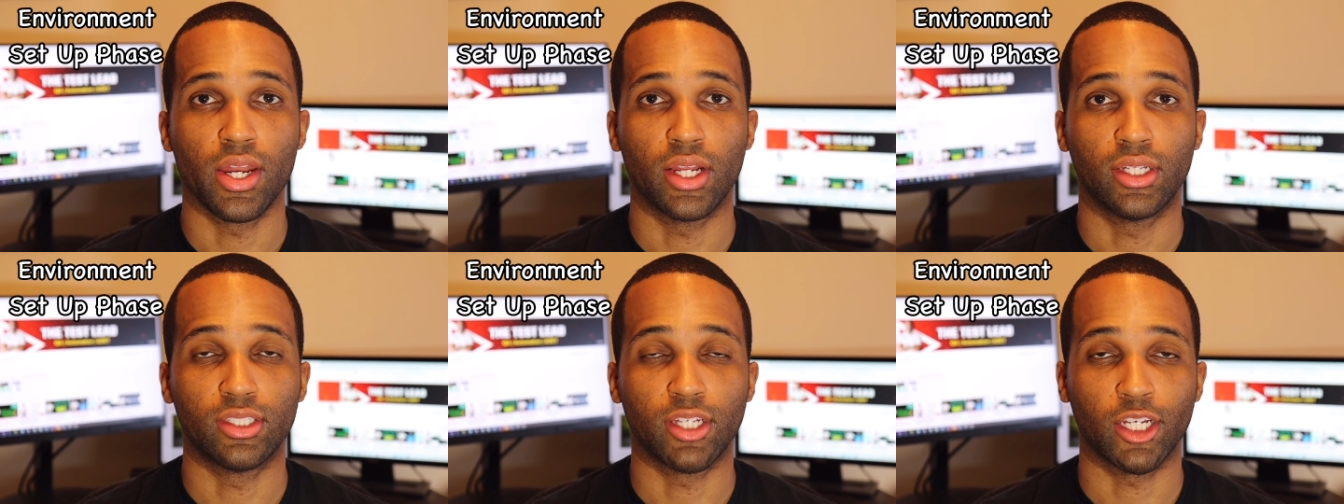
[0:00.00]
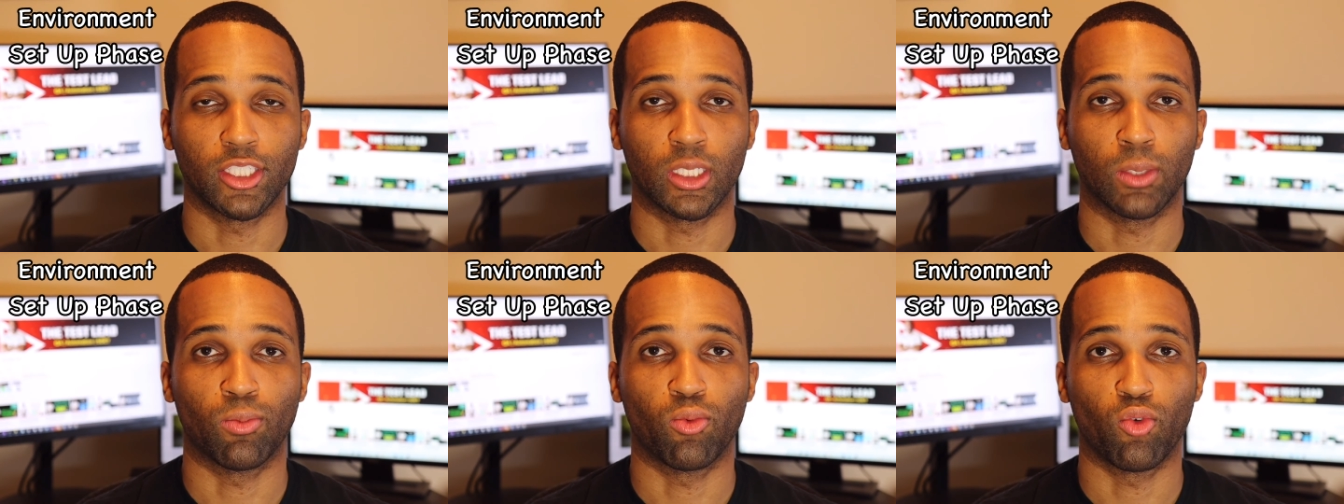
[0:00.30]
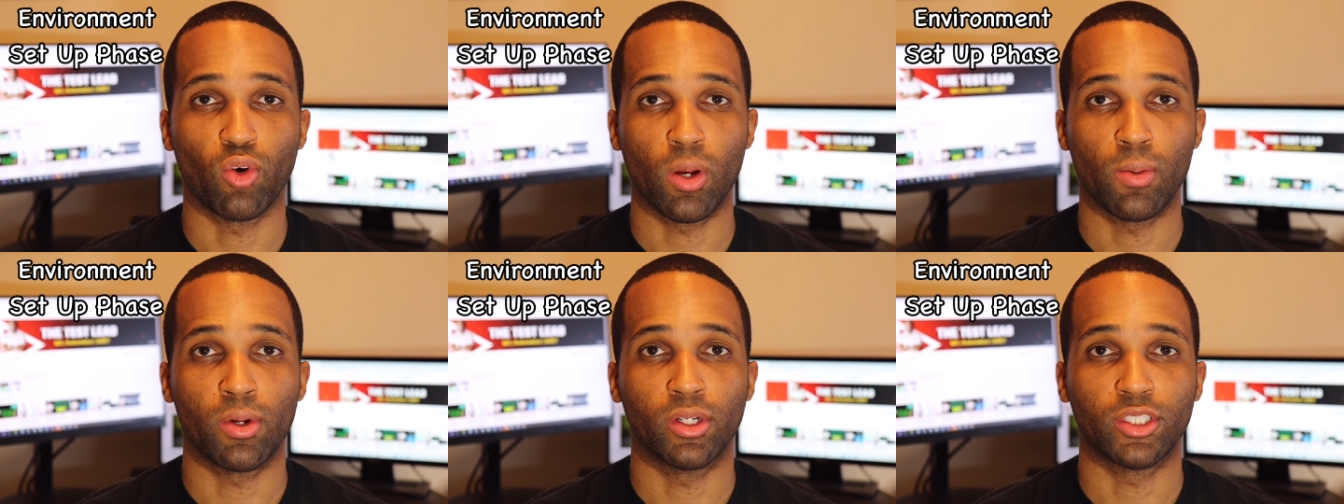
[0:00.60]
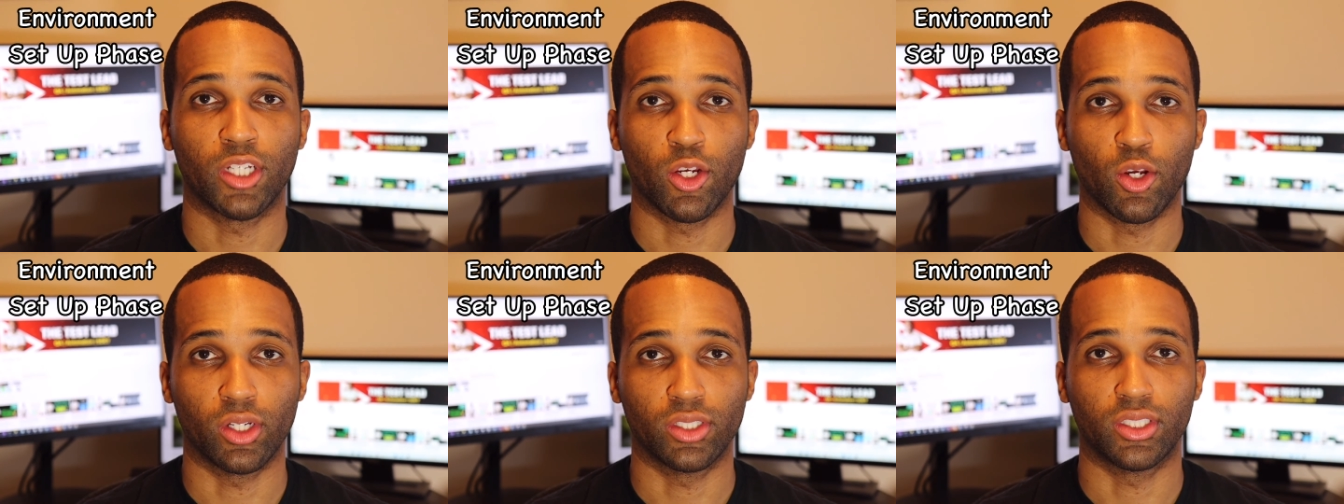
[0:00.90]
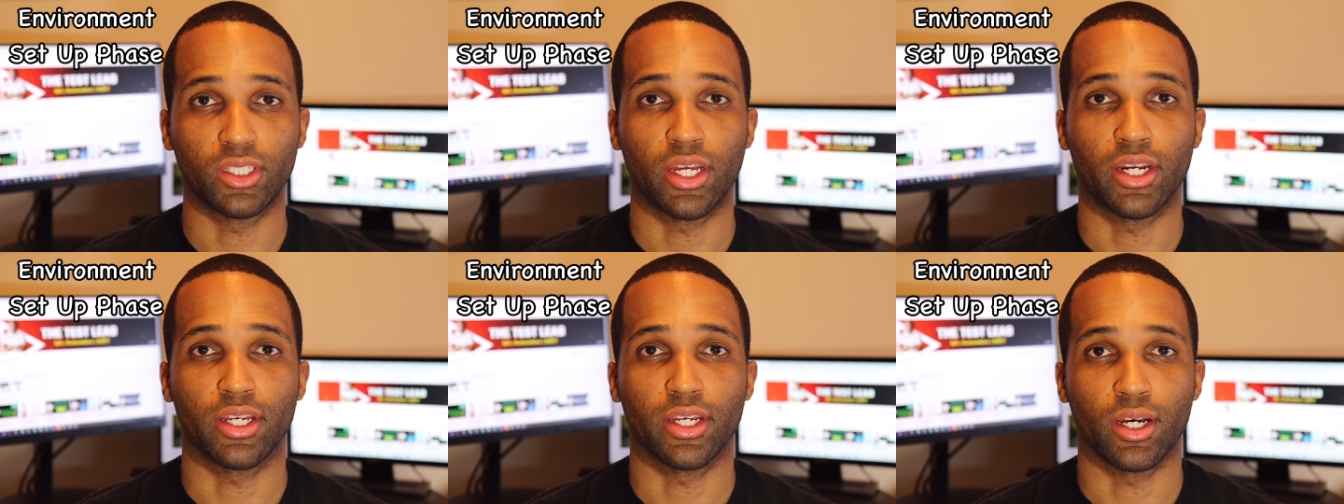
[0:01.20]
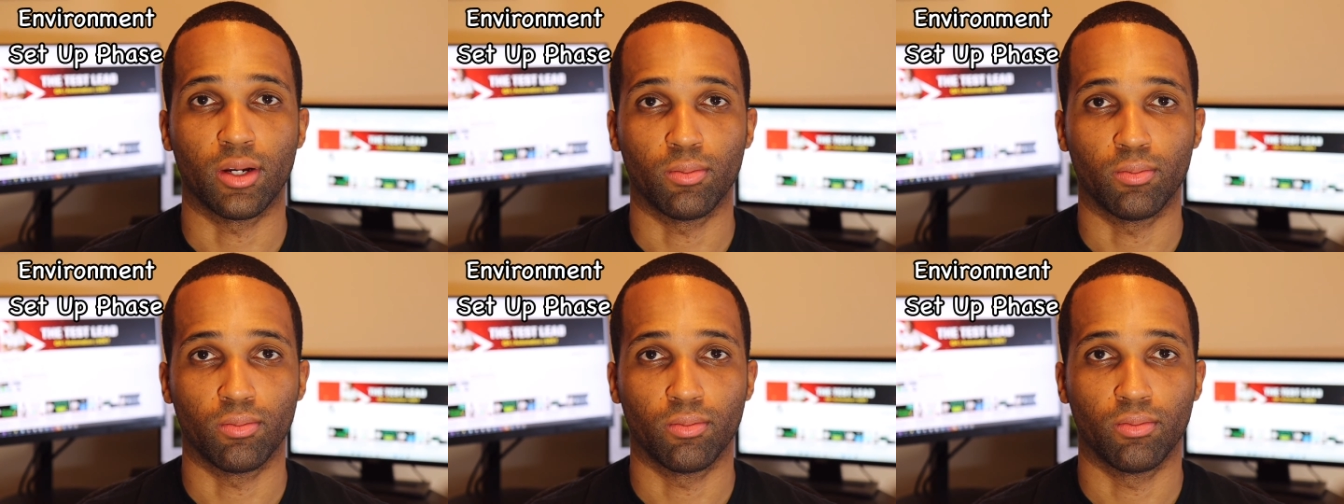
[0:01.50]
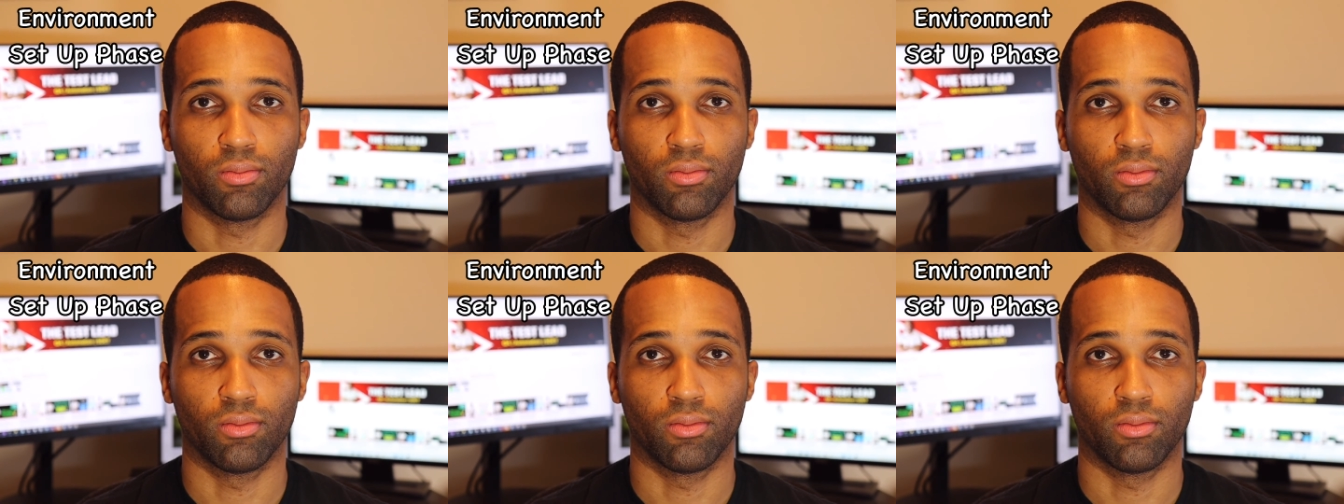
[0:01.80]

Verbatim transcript: in the testing parameters that you are setting up.